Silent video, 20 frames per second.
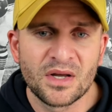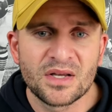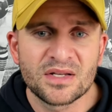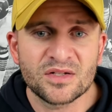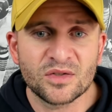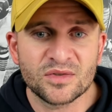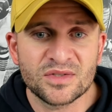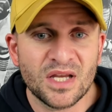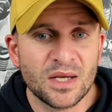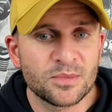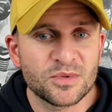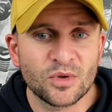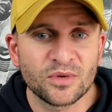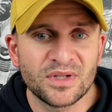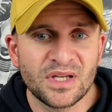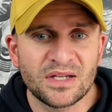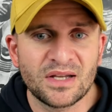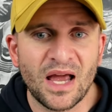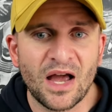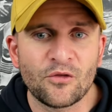so teams will
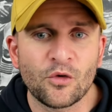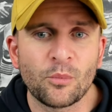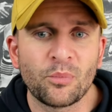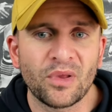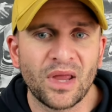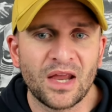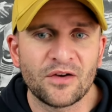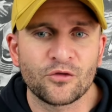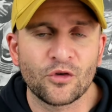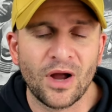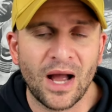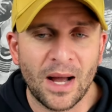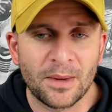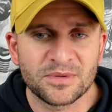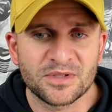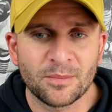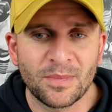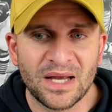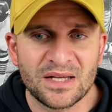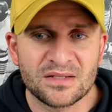need to have a plan for
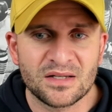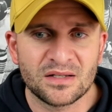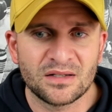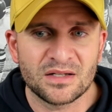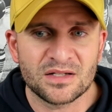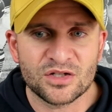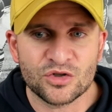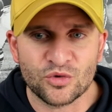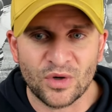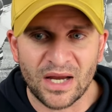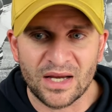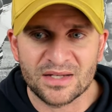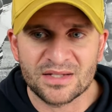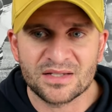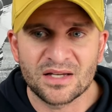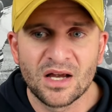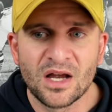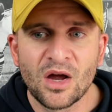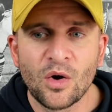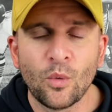optimizing his strengths